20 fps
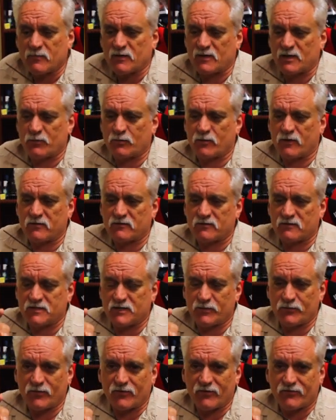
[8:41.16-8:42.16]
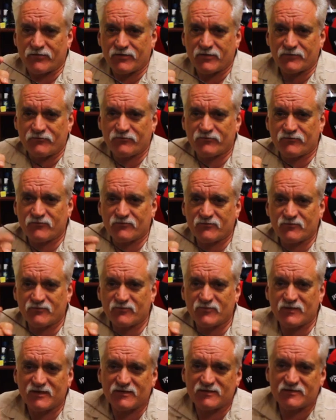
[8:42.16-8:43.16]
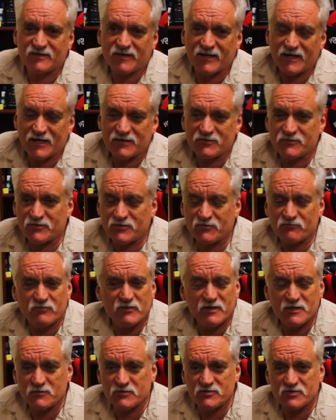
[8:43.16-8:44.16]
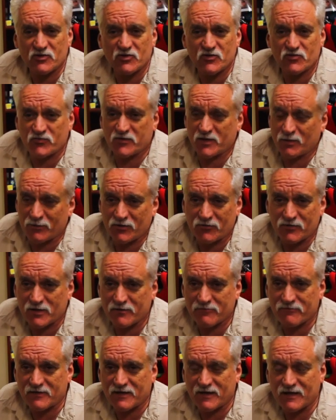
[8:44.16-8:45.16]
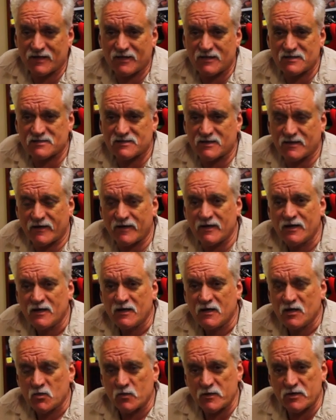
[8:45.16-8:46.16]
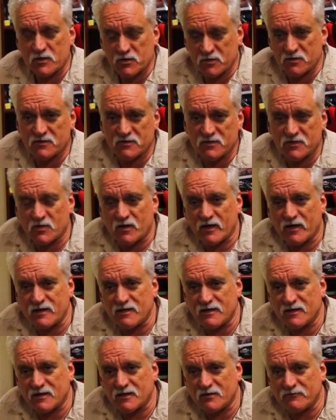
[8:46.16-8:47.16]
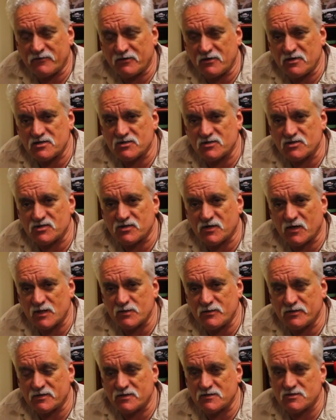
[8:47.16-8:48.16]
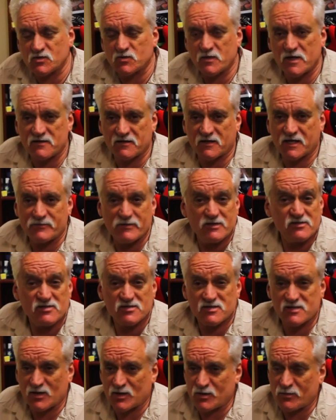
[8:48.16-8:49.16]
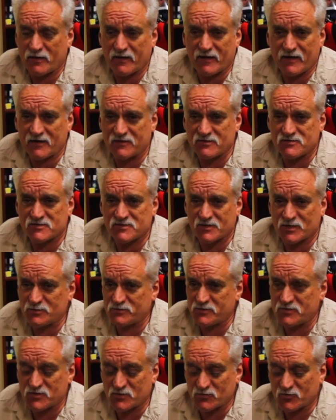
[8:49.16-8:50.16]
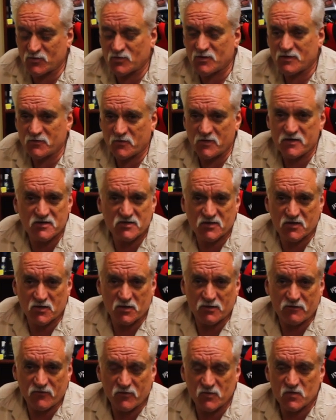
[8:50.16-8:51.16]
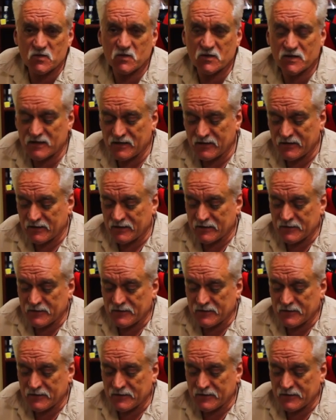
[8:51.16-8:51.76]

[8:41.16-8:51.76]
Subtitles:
and I broke the tip off. It was incredibly rough that last day. We couldn't do finish the show because the weather came in so bad and so miserable. We just got off the water.